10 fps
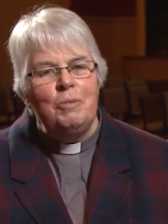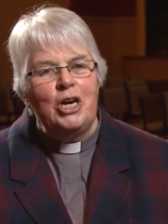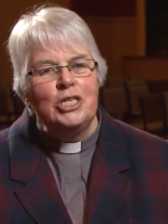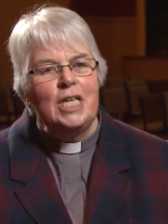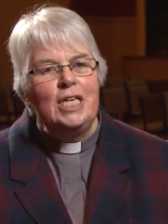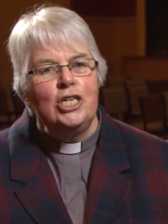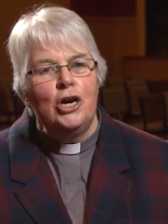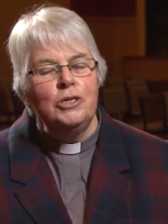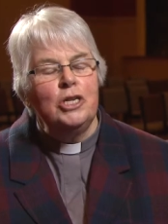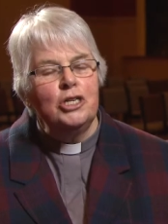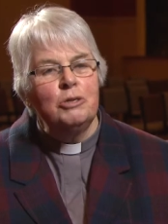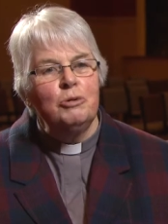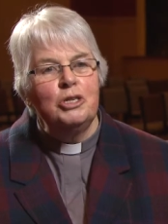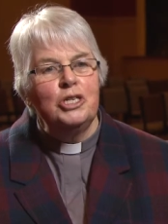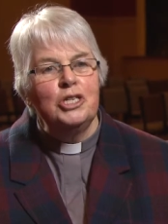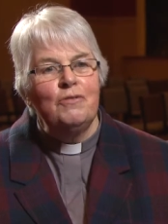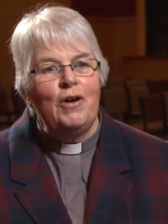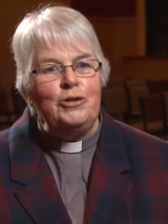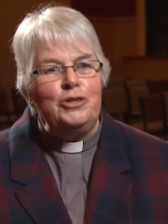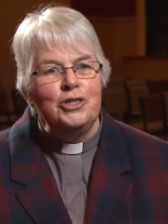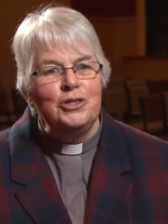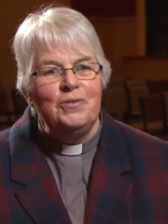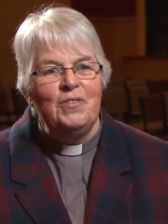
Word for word: because they chose not to put it to the vote.